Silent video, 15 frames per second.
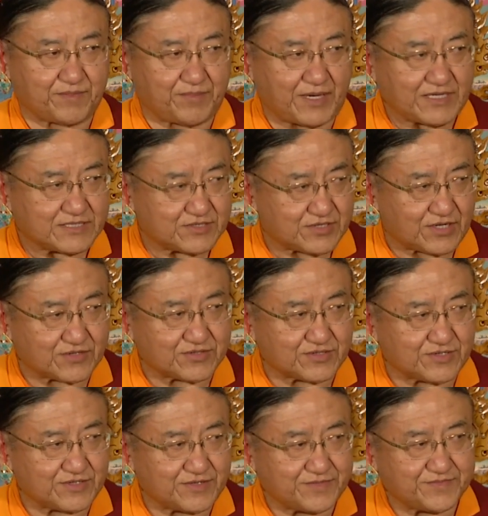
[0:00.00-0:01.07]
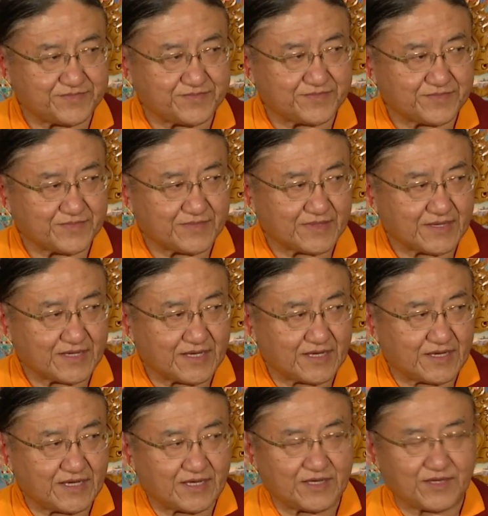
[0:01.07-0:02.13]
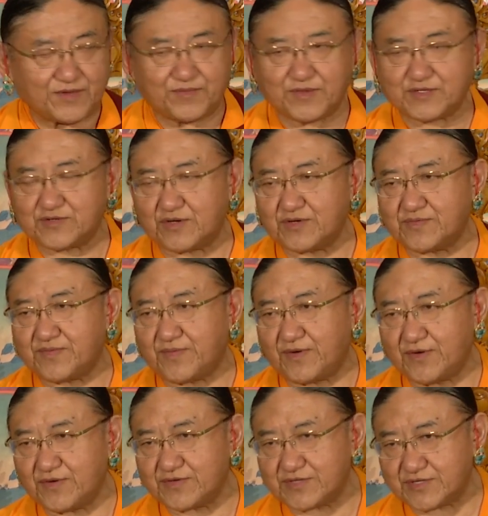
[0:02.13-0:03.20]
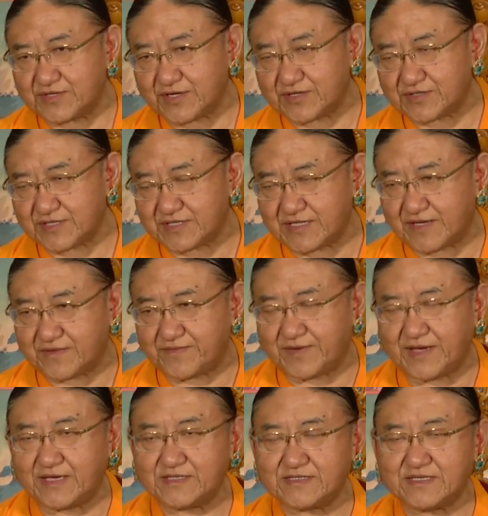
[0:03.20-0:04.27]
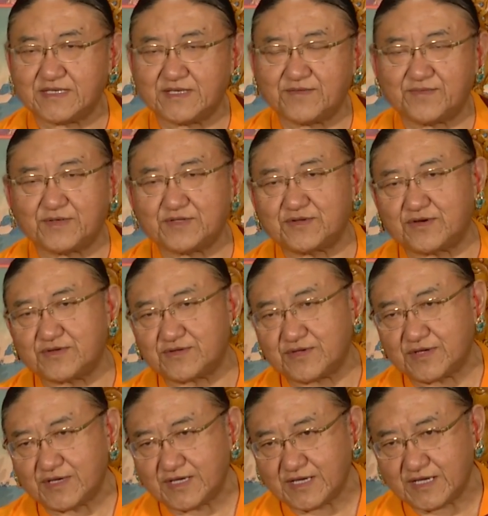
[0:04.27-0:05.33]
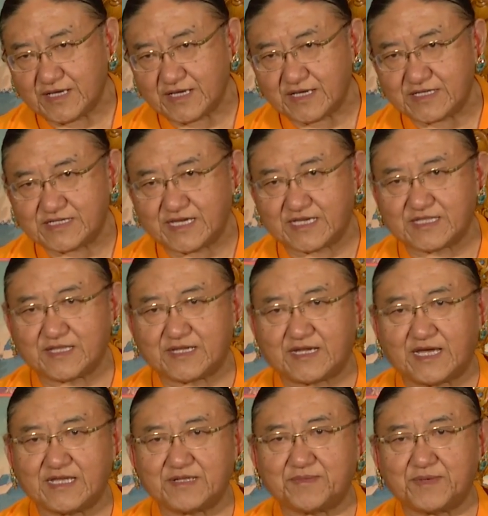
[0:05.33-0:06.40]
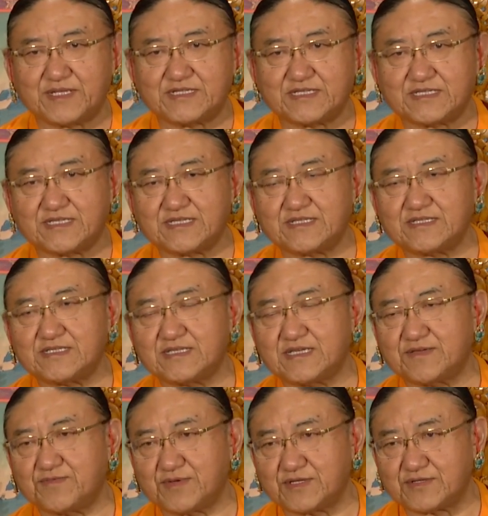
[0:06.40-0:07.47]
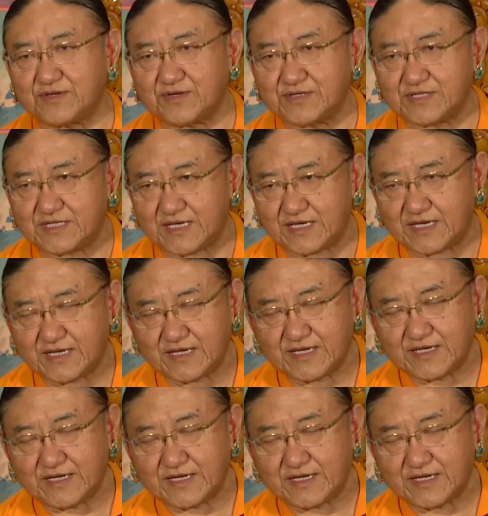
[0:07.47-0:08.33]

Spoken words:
the best doctor, if we don't follow the doctor's advice, if we don't take the right medicine, if we don't do